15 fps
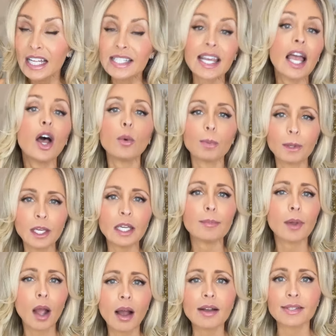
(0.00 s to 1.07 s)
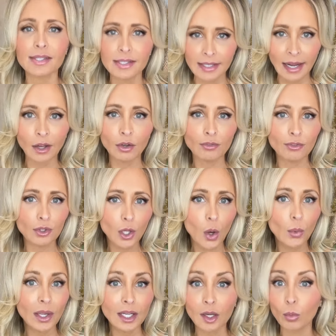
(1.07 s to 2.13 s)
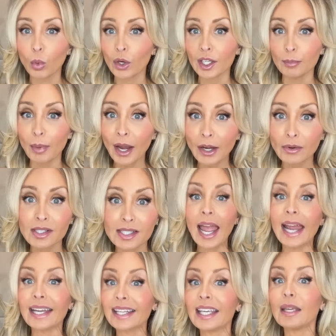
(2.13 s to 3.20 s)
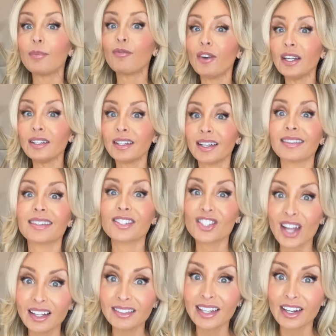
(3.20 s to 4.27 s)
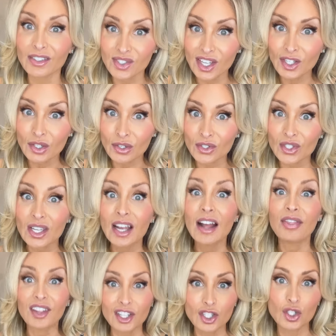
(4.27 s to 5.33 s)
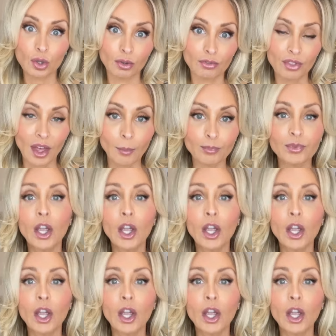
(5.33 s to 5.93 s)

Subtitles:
to help keep costs down for low-income working parents and keep funding the childcare centers that serve them.